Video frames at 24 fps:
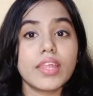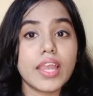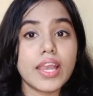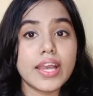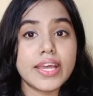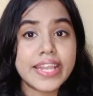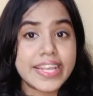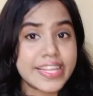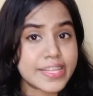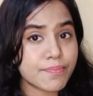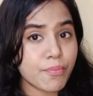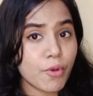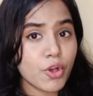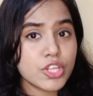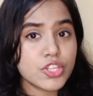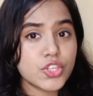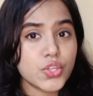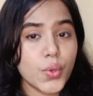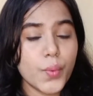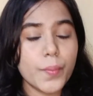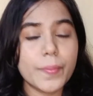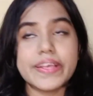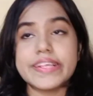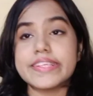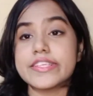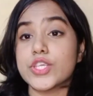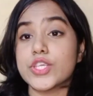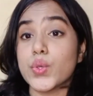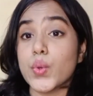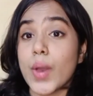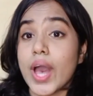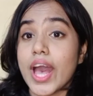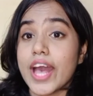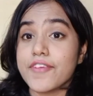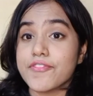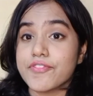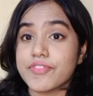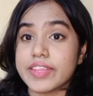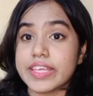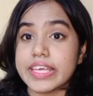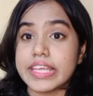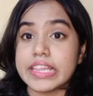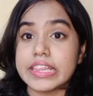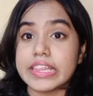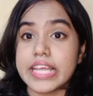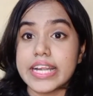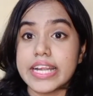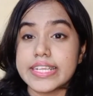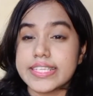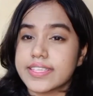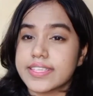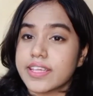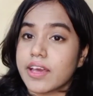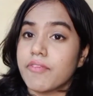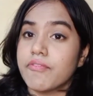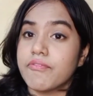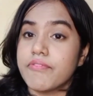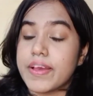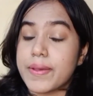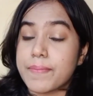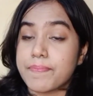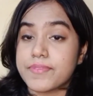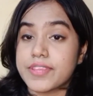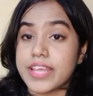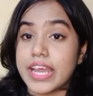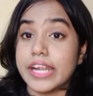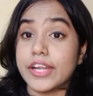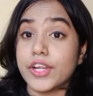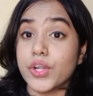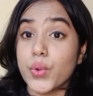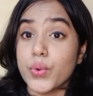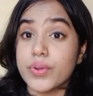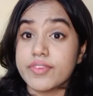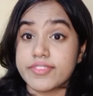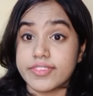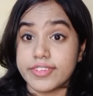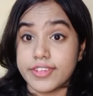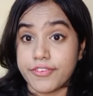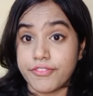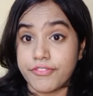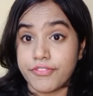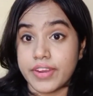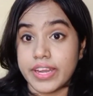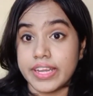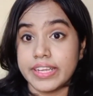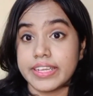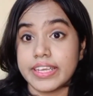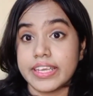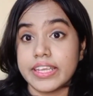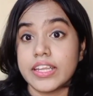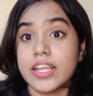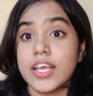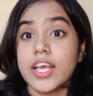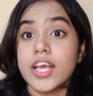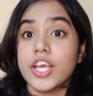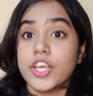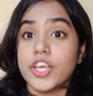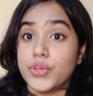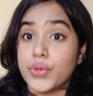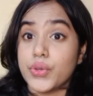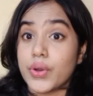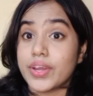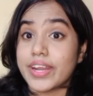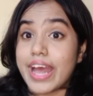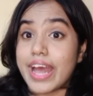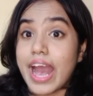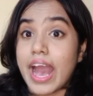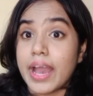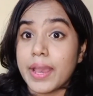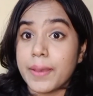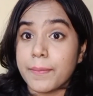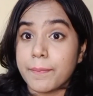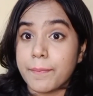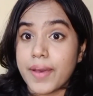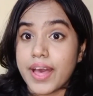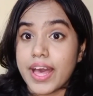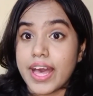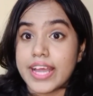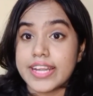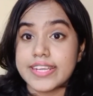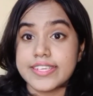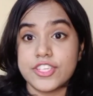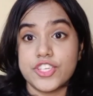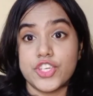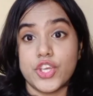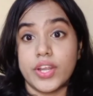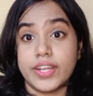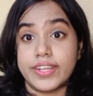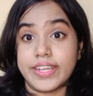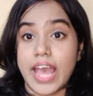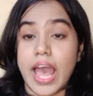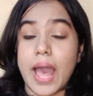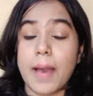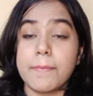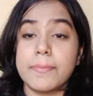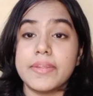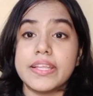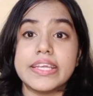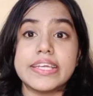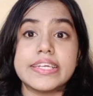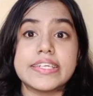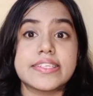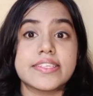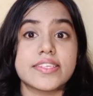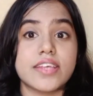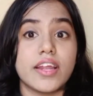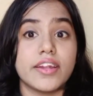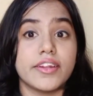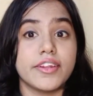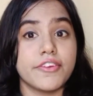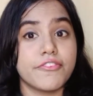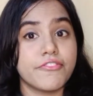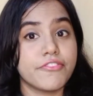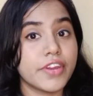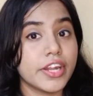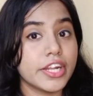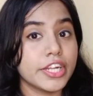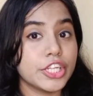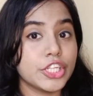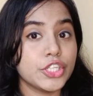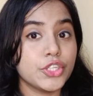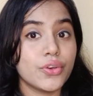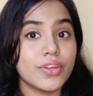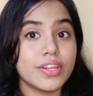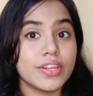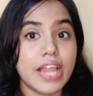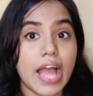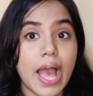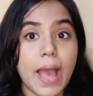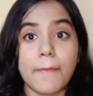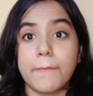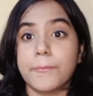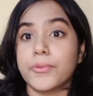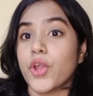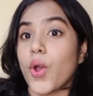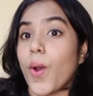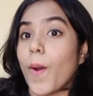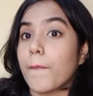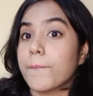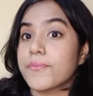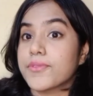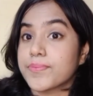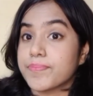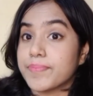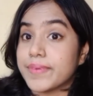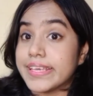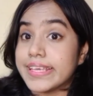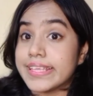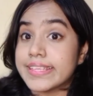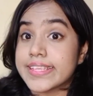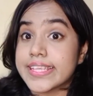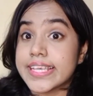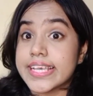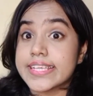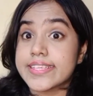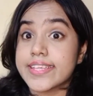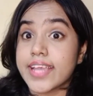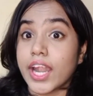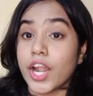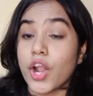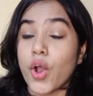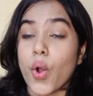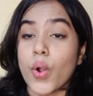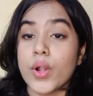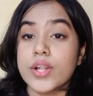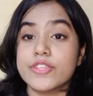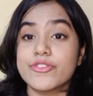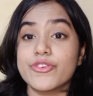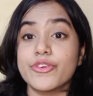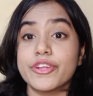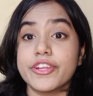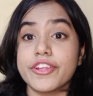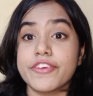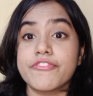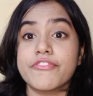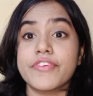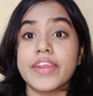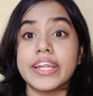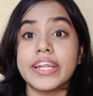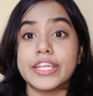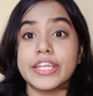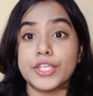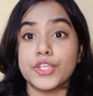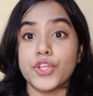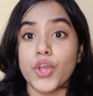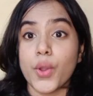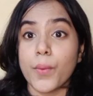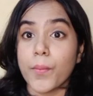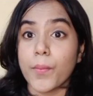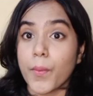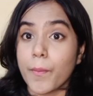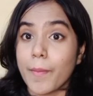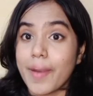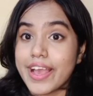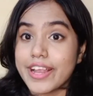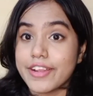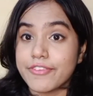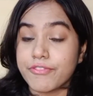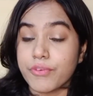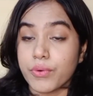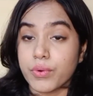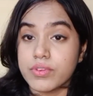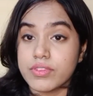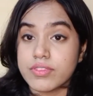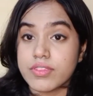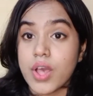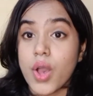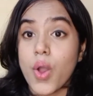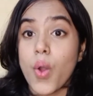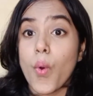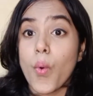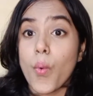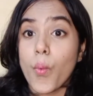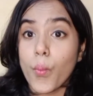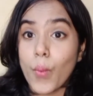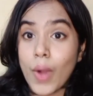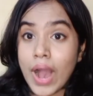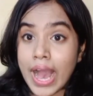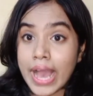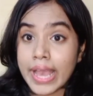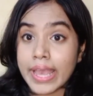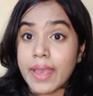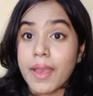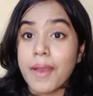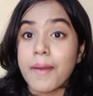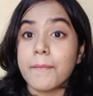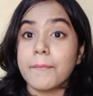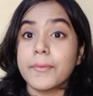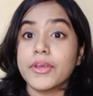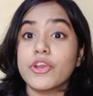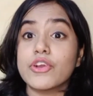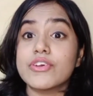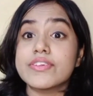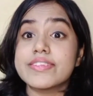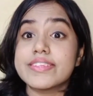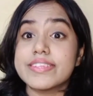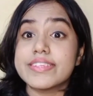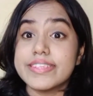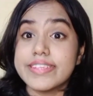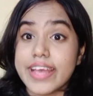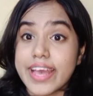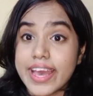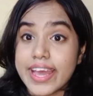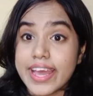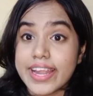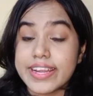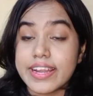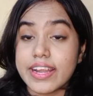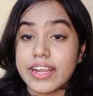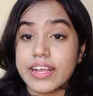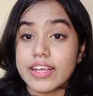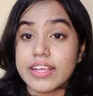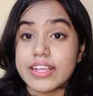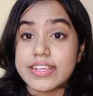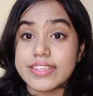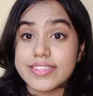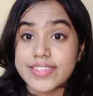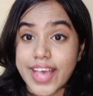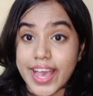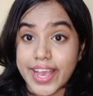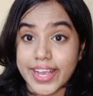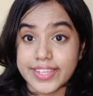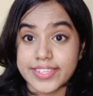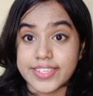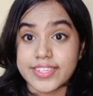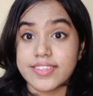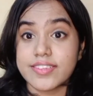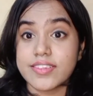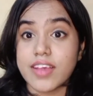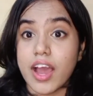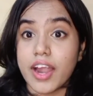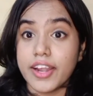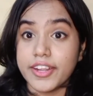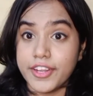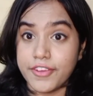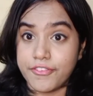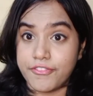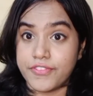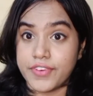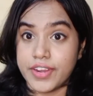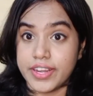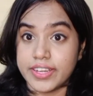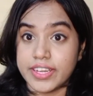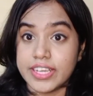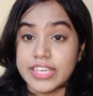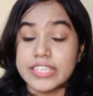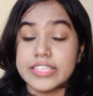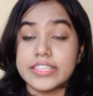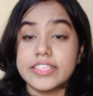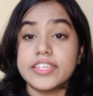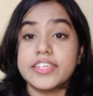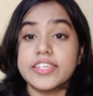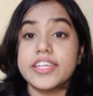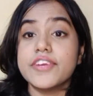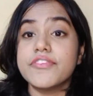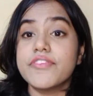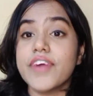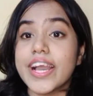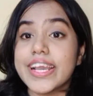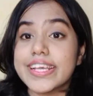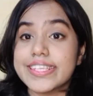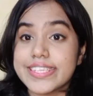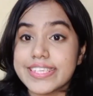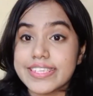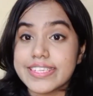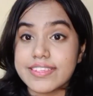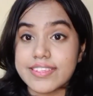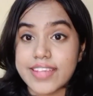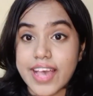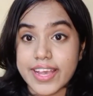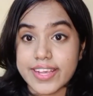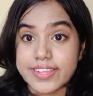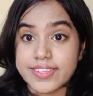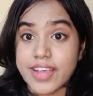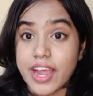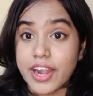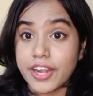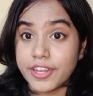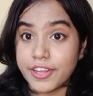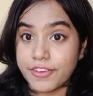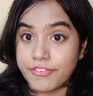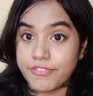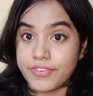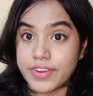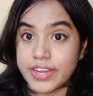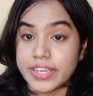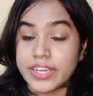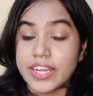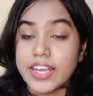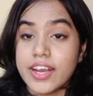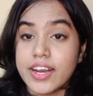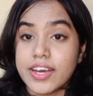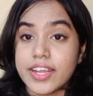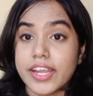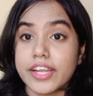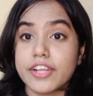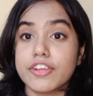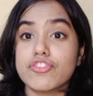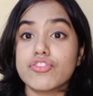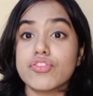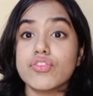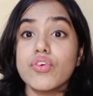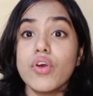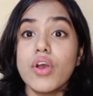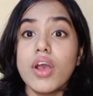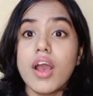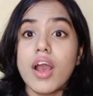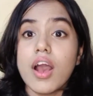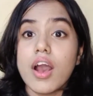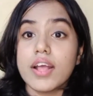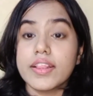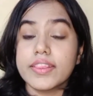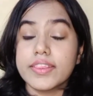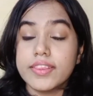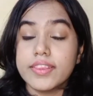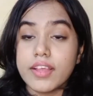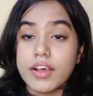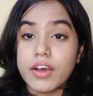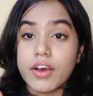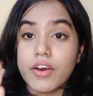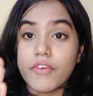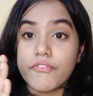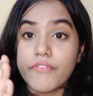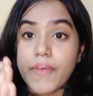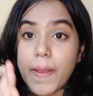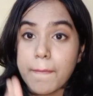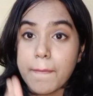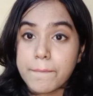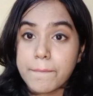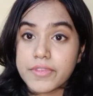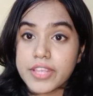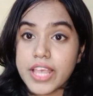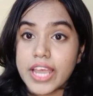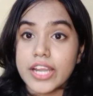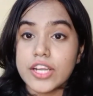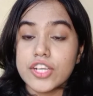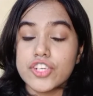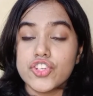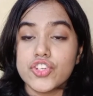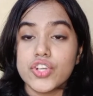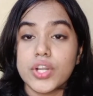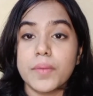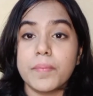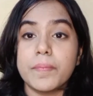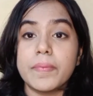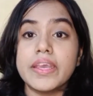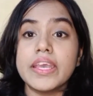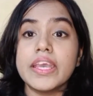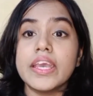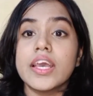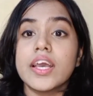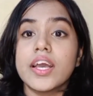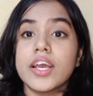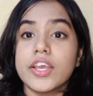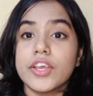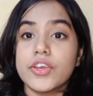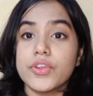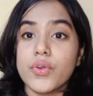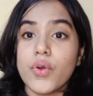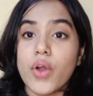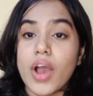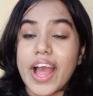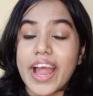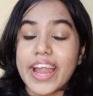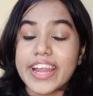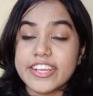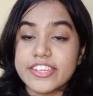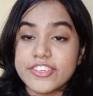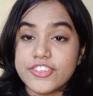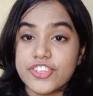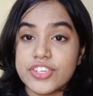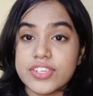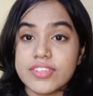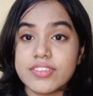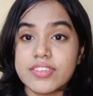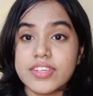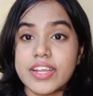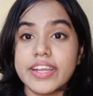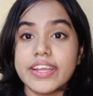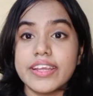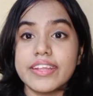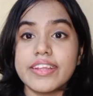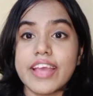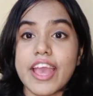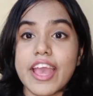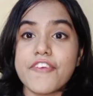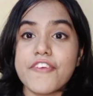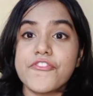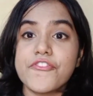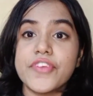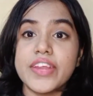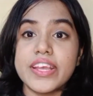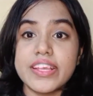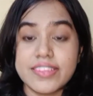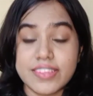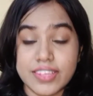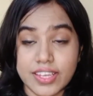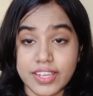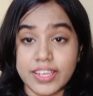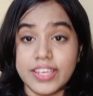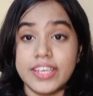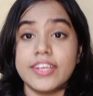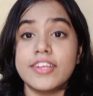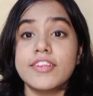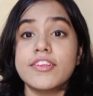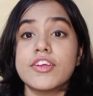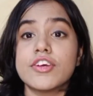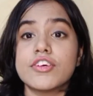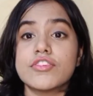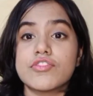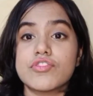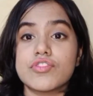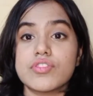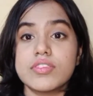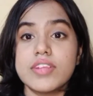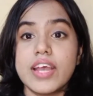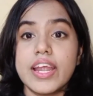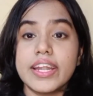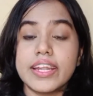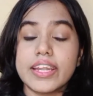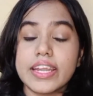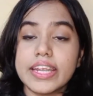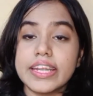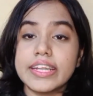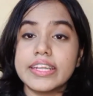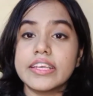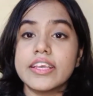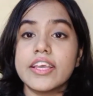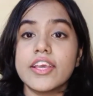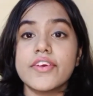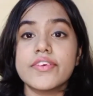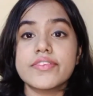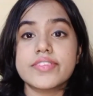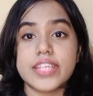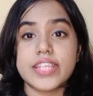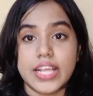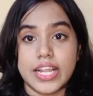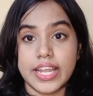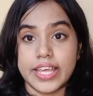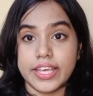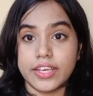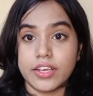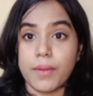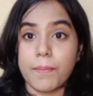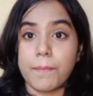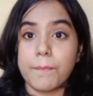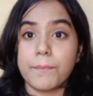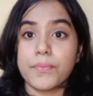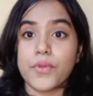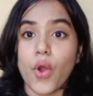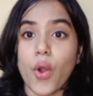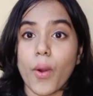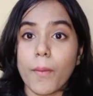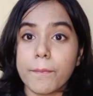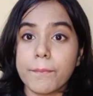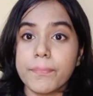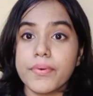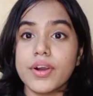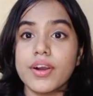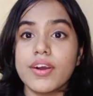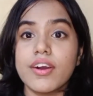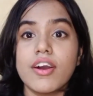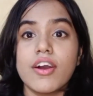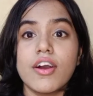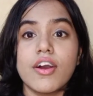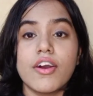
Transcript: responsive means you have seen that some website looks different in your iPads, your tablets, different in your laptops, PCs, and also different in your mobile phones. Why? Because their sizes are different, the devices size are different, right? So the website should be adjusted in every screen so that it gives like a proper